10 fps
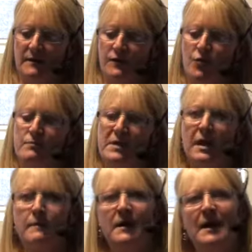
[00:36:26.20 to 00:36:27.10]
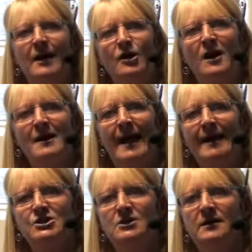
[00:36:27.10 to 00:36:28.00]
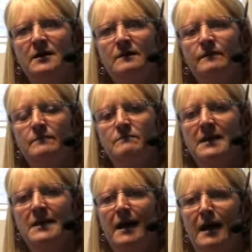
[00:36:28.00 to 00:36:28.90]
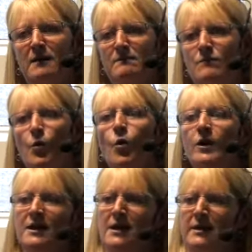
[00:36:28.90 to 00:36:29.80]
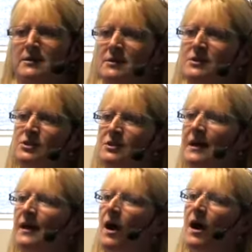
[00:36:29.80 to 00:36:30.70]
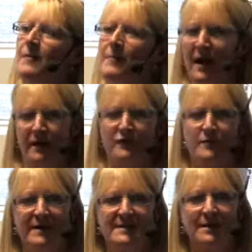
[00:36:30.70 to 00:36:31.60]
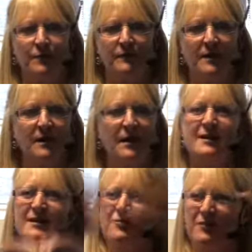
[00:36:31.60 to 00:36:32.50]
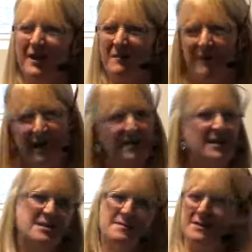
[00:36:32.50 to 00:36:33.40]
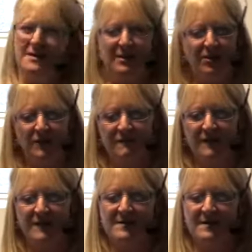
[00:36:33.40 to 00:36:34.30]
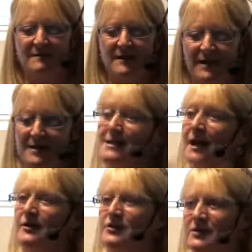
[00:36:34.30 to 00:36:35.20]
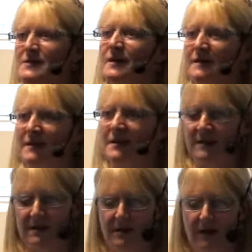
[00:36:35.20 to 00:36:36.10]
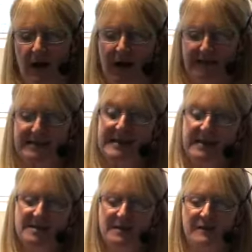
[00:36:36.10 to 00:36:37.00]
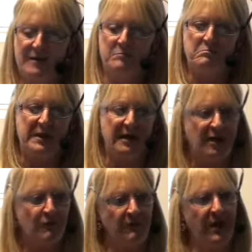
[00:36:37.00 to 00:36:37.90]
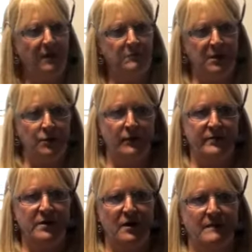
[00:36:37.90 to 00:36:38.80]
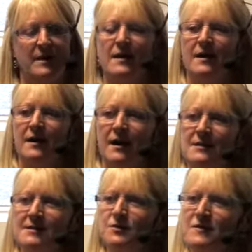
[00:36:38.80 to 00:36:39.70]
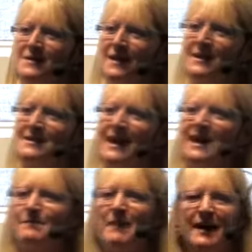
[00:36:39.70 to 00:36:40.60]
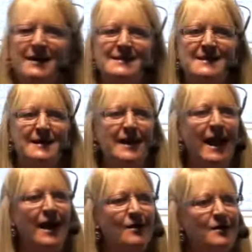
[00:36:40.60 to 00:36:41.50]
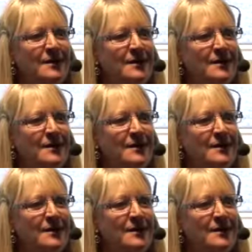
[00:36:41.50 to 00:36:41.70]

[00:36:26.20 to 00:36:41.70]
for me, and I actually became more connected to that higher part of myself and the greater mechanisms in the universe and that intelligence, I think. I had a sense of it being around me all the time. And sort of standing back and seeing how